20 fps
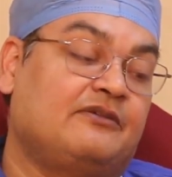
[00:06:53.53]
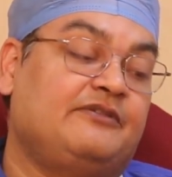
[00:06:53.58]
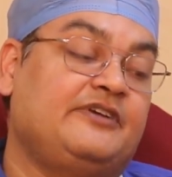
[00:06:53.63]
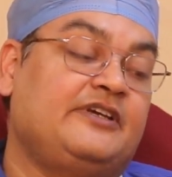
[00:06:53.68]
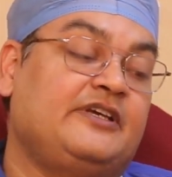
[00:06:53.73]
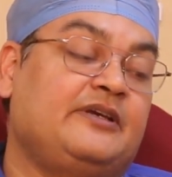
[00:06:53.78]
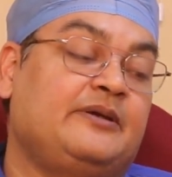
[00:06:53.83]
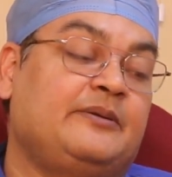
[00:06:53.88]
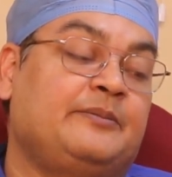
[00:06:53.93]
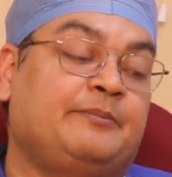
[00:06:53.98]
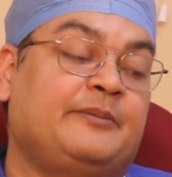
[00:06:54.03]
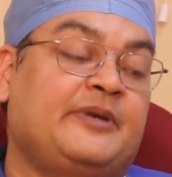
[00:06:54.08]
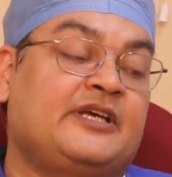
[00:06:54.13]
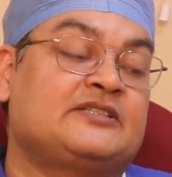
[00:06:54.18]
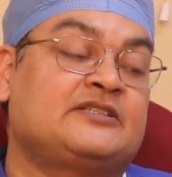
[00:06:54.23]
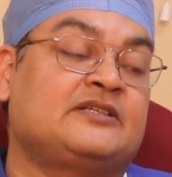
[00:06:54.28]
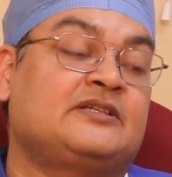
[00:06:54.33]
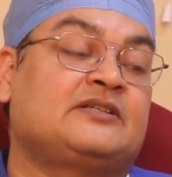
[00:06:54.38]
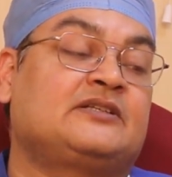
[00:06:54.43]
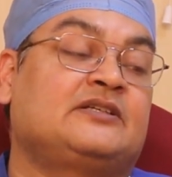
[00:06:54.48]
We
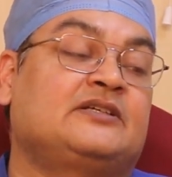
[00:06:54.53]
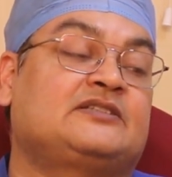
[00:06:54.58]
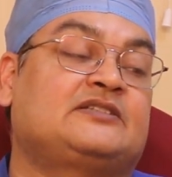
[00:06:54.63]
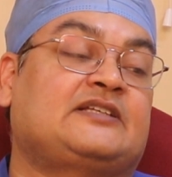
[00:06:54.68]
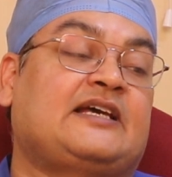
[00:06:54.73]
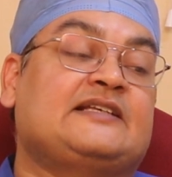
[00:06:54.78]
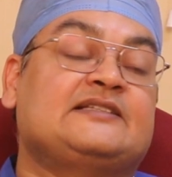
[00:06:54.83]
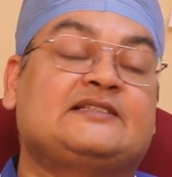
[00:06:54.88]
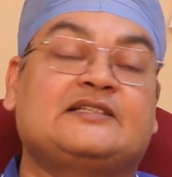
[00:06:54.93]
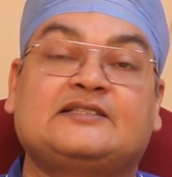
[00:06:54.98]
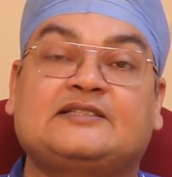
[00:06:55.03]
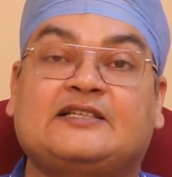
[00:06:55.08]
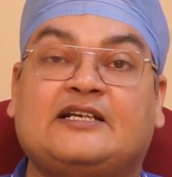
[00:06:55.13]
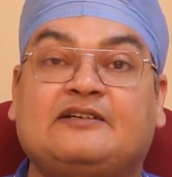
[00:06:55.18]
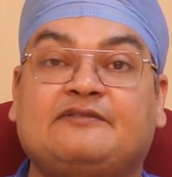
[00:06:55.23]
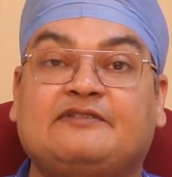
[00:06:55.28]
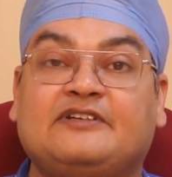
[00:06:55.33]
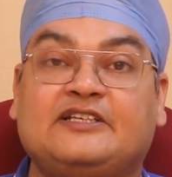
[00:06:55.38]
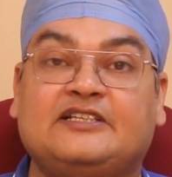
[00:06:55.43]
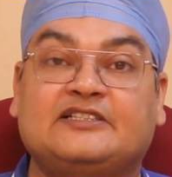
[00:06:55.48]
measure the sizes
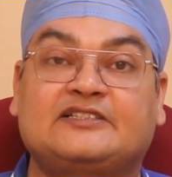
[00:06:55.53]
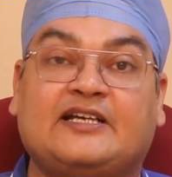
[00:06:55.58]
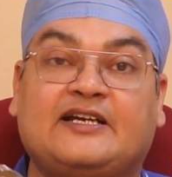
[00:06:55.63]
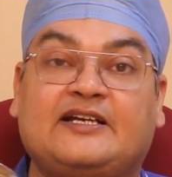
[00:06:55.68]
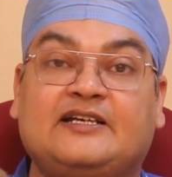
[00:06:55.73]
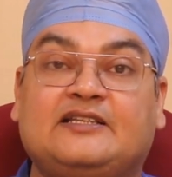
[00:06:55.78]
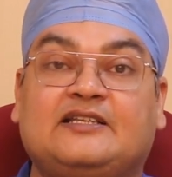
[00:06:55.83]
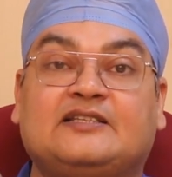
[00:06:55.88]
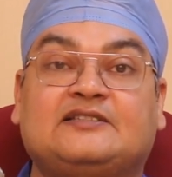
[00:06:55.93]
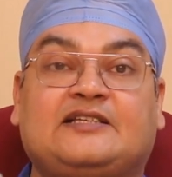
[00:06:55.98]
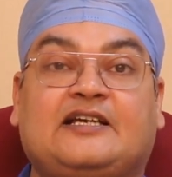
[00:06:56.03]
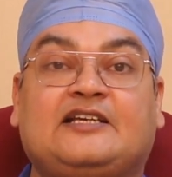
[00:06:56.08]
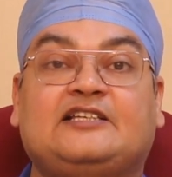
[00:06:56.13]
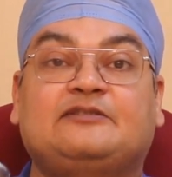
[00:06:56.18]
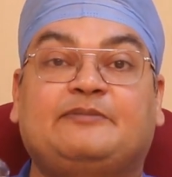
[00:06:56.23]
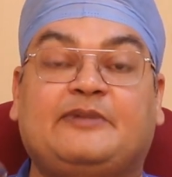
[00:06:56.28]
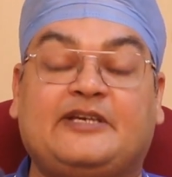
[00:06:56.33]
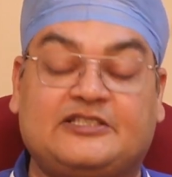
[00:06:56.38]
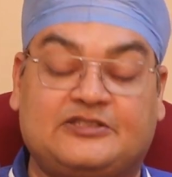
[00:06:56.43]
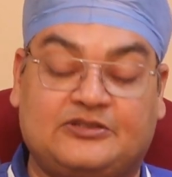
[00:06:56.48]
and we decide the
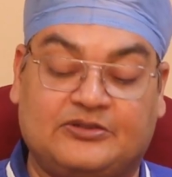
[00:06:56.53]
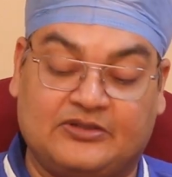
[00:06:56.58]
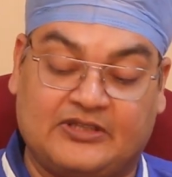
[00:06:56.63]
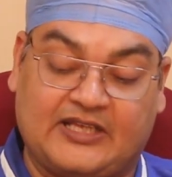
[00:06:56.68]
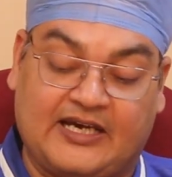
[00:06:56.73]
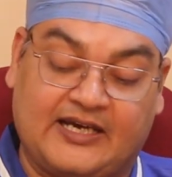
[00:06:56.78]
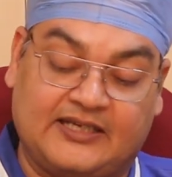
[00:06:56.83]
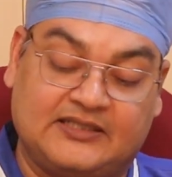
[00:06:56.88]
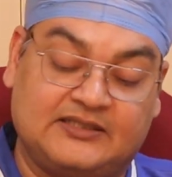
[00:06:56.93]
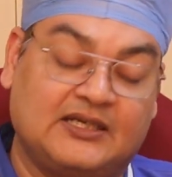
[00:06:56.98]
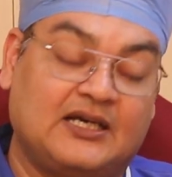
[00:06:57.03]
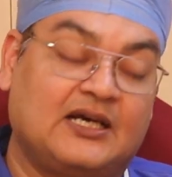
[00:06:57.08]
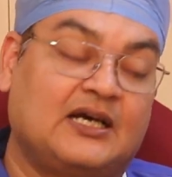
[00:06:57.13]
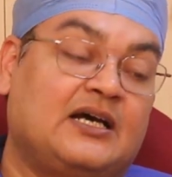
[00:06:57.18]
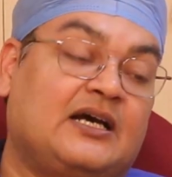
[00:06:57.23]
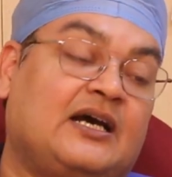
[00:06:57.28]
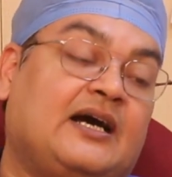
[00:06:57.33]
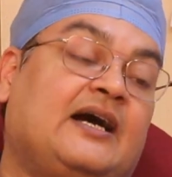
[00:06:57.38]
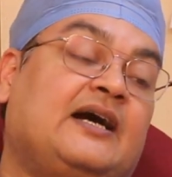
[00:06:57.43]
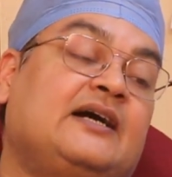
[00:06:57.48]
size based on that.
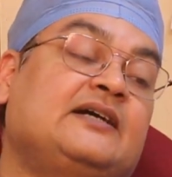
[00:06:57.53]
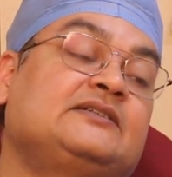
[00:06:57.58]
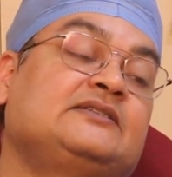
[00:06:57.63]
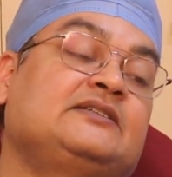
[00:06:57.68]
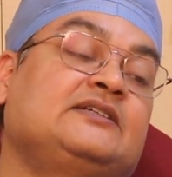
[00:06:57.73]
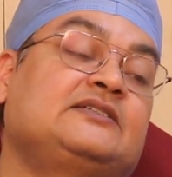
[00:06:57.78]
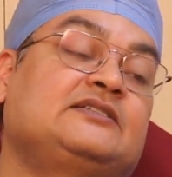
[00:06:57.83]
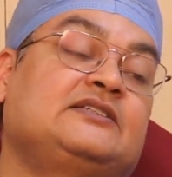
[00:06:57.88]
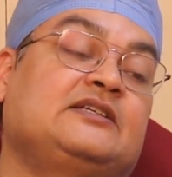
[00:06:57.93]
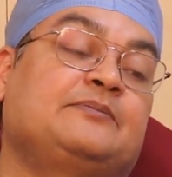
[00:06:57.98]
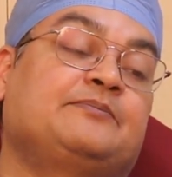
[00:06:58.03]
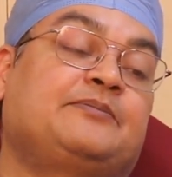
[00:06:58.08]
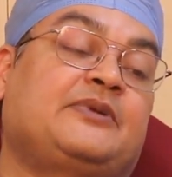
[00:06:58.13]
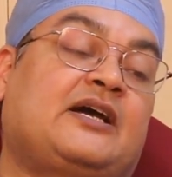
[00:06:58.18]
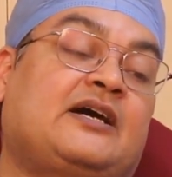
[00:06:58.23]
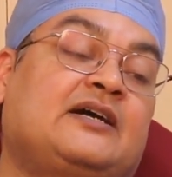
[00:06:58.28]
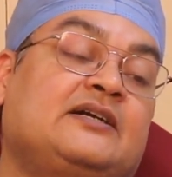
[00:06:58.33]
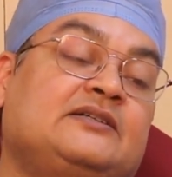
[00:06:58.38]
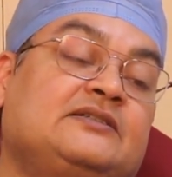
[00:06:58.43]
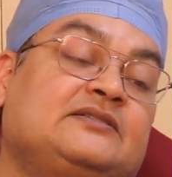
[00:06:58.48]
And these
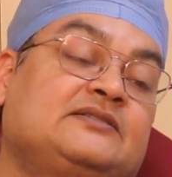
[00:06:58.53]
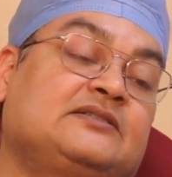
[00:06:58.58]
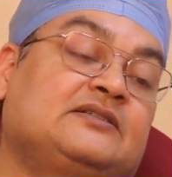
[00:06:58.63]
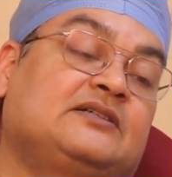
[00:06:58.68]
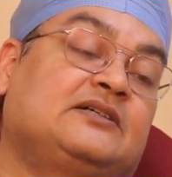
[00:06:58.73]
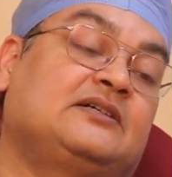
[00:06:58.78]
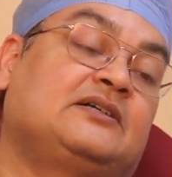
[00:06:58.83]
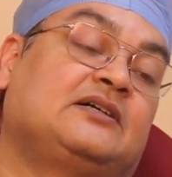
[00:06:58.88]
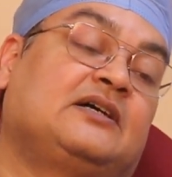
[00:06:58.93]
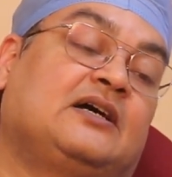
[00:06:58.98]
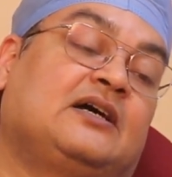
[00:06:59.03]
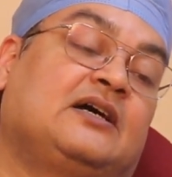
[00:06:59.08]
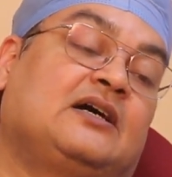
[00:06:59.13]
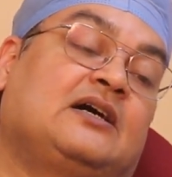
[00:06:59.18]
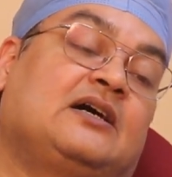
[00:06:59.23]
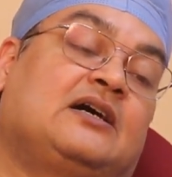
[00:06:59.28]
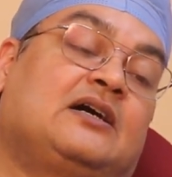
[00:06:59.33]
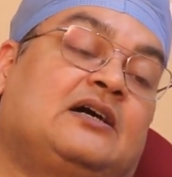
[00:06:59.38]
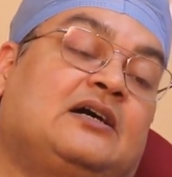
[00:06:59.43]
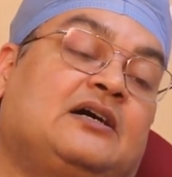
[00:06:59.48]
implants
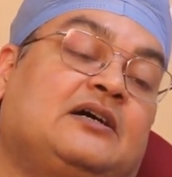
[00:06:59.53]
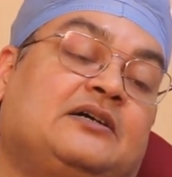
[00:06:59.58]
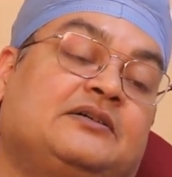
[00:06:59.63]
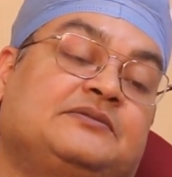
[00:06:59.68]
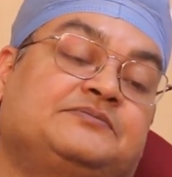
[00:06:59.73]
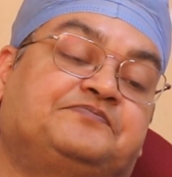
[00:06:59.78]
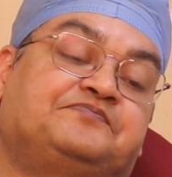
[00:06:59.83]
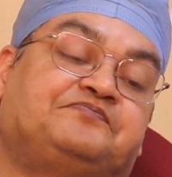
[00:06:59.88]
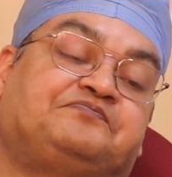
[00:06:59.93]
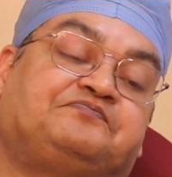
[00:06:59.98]
are